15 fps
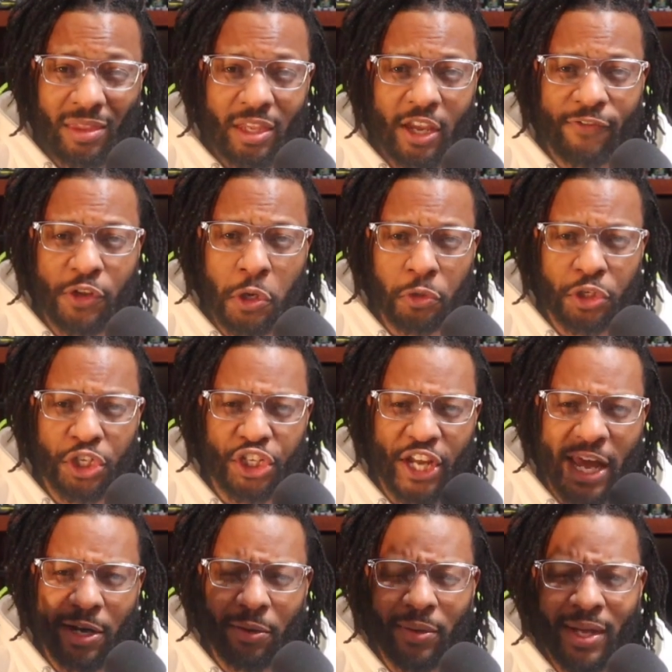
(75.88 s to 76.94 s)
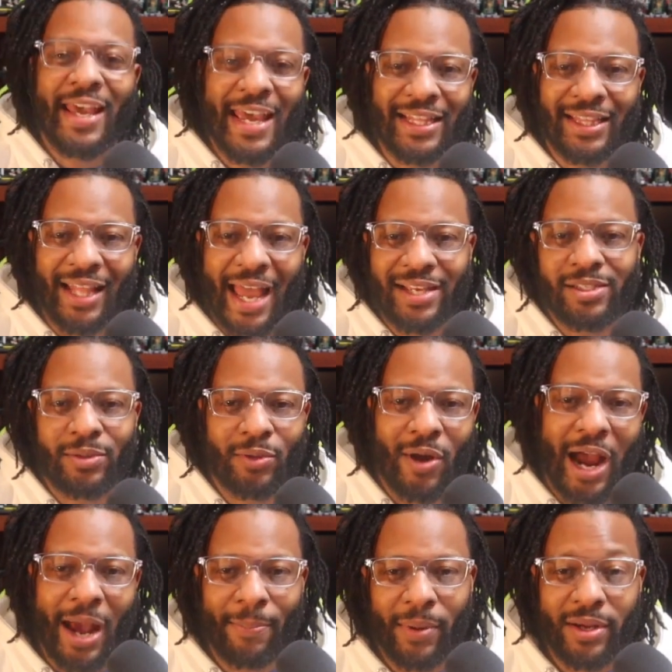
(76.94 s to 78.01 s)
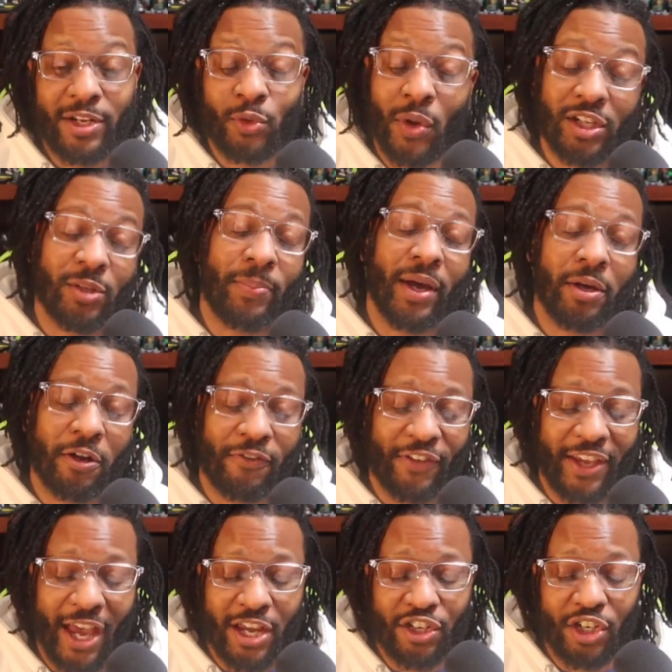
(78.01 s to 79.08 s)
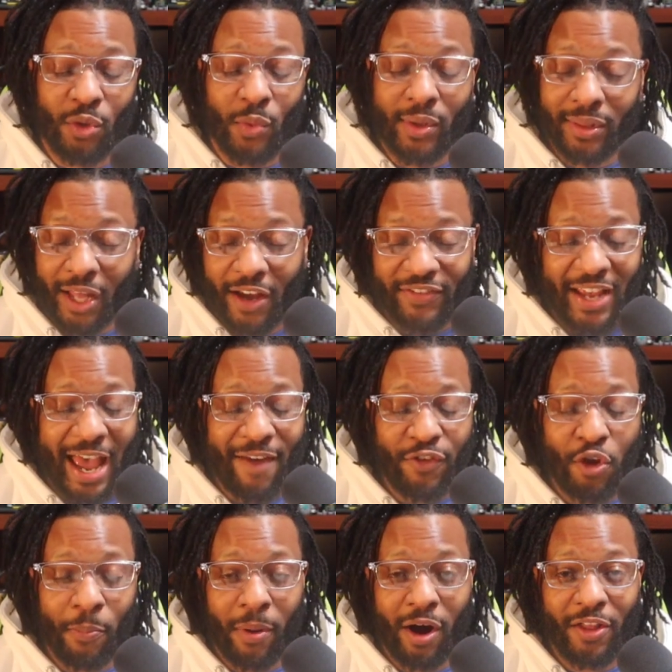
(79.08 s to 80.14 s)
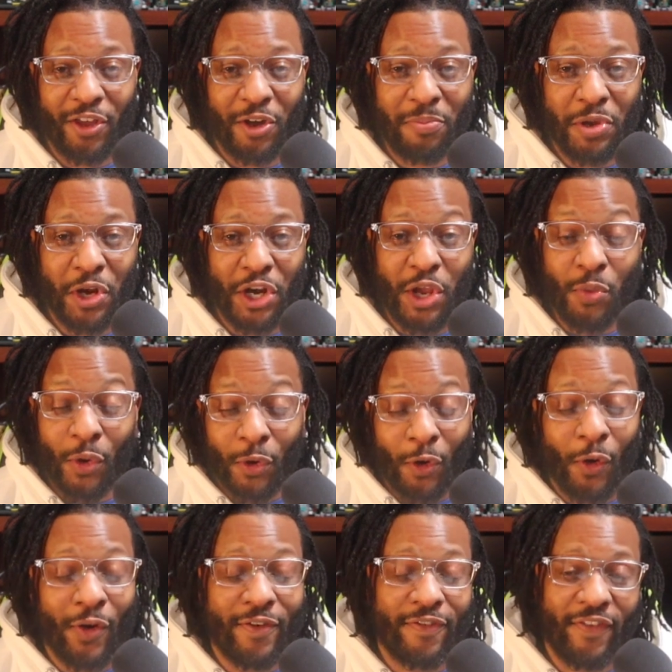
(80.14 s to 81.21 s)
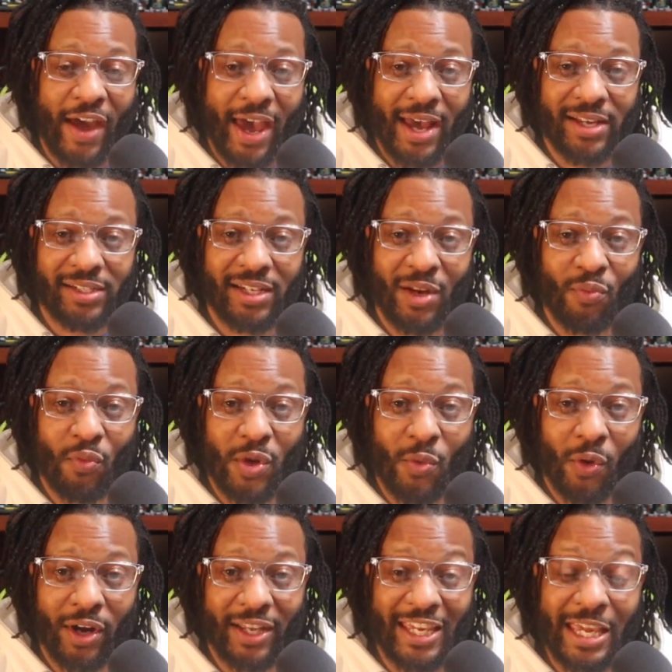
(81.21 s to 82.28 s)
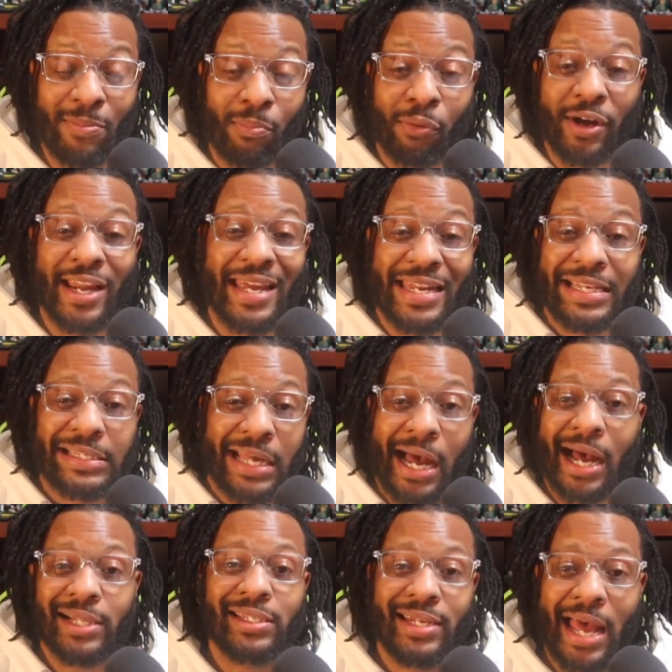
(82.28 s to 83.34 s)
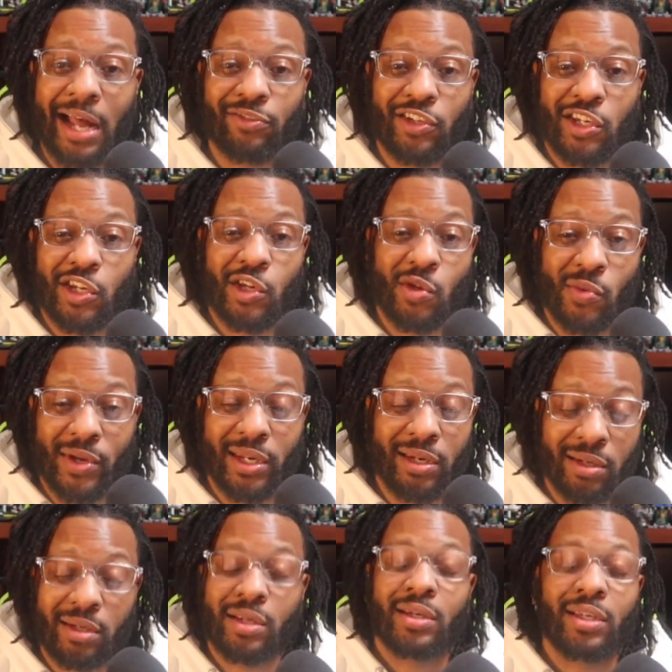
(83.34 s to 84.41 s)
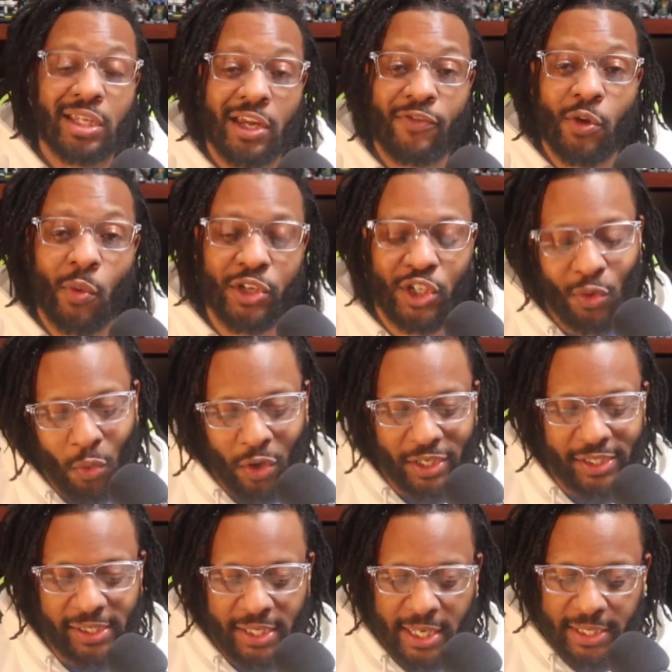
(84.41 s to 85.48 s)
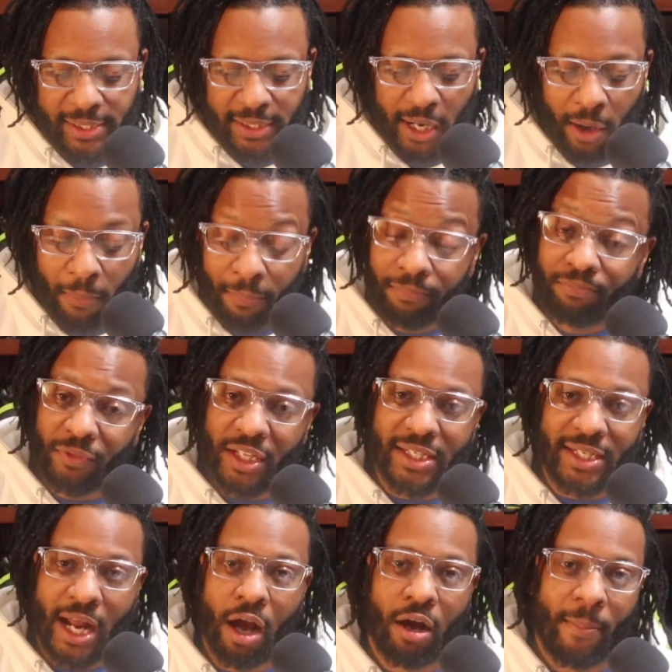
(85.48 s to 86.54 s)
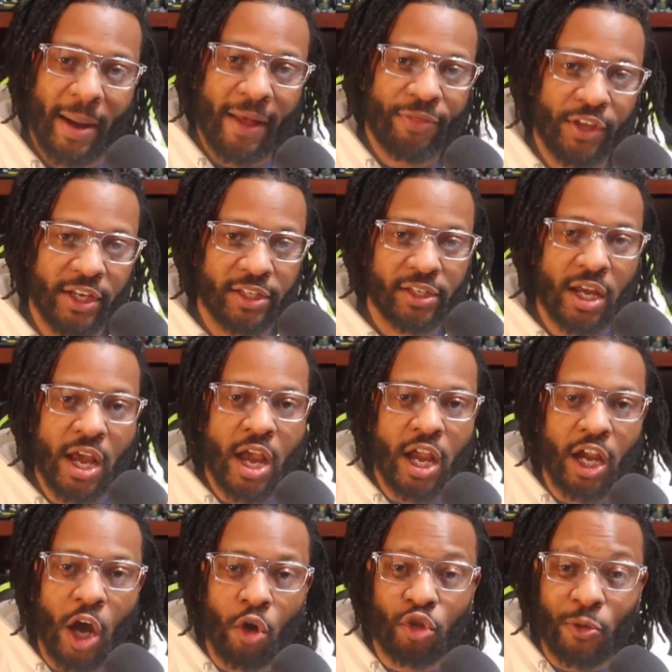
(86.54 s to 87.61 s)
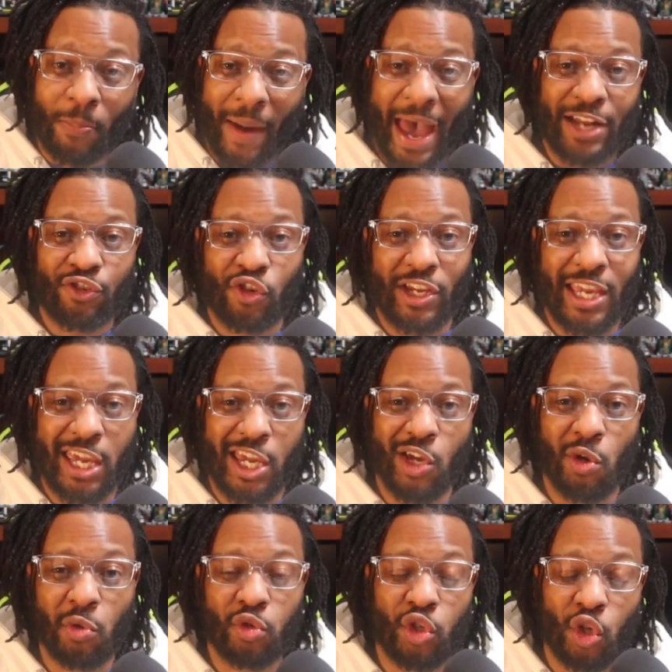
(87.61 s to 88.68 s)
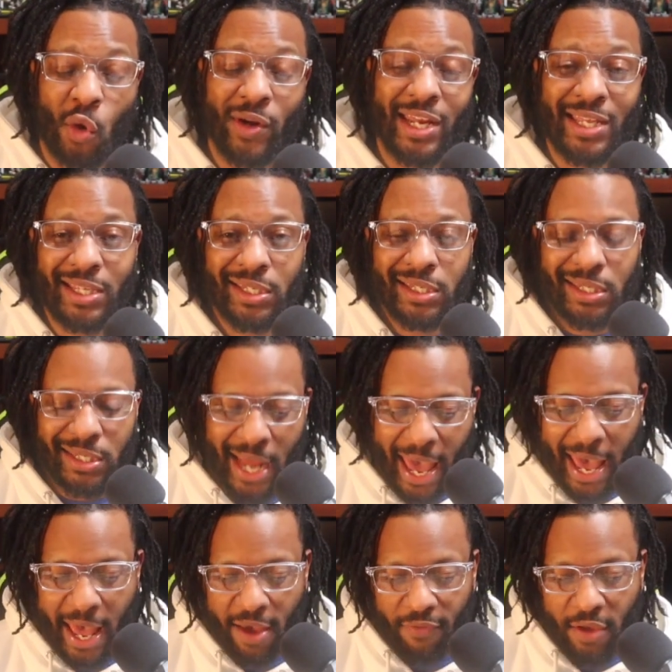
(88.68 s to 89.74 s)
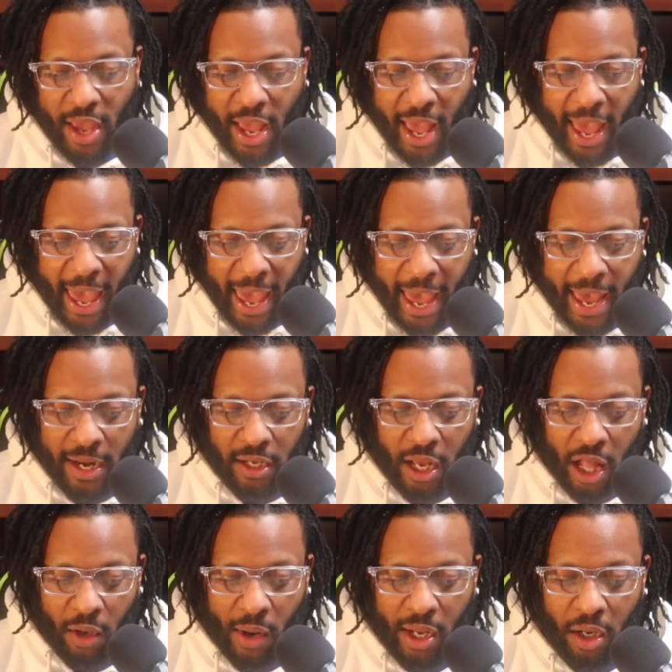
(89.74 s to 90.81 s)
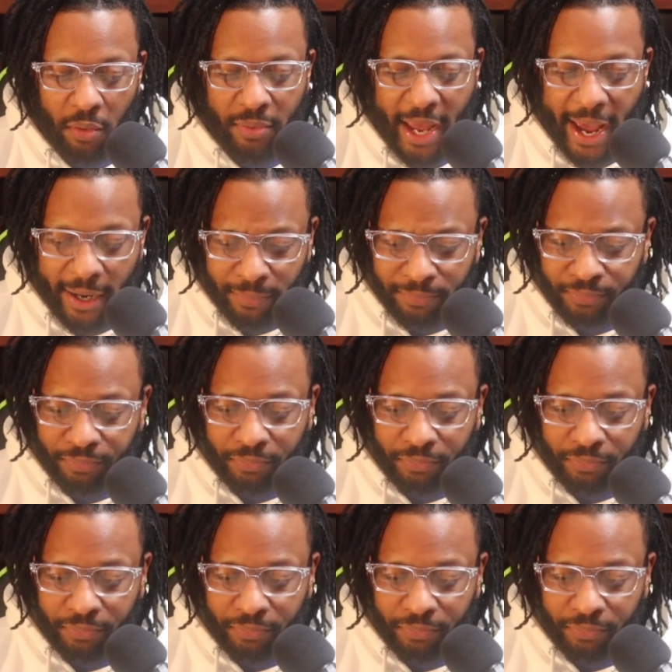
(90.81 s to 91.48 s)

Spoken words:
If you're new to the channel, hit the like, subscribe button, as well as the bell notification. We'd love to have you a part of the community. We're growing fast, and we want to keep bringing this content out to you and give you what you want to see. So let's talk about this. Coach Patrick Keel joining the staff at Colorado. Now,